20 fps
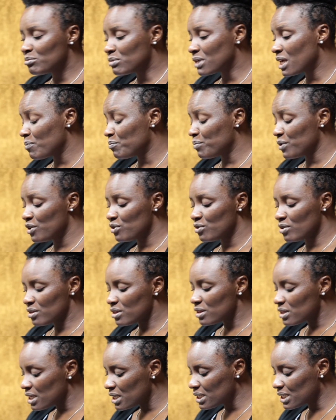keeping your
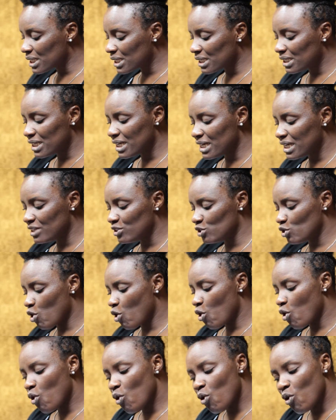teeth clean
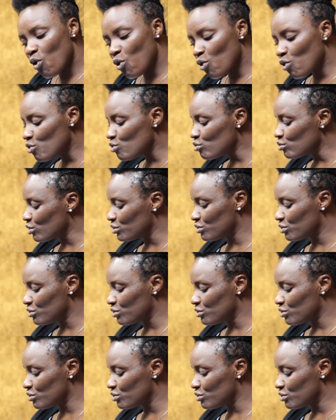the whole